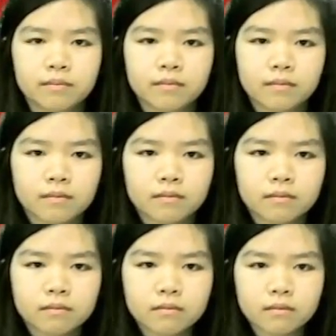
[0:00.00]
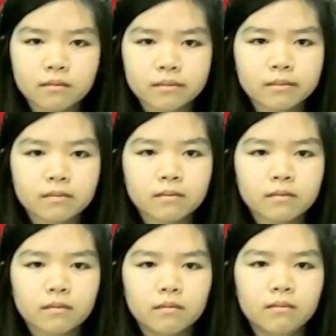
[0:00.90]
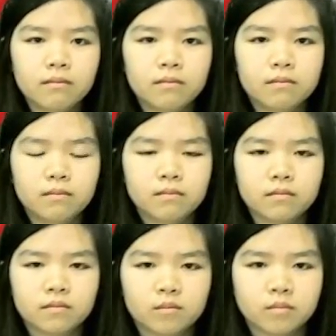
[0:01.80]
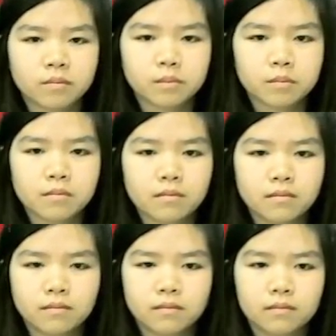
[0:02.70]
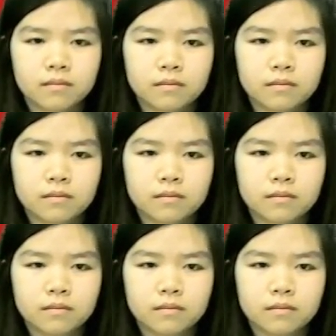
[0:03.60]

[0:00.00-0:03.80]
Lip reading: (not speaking)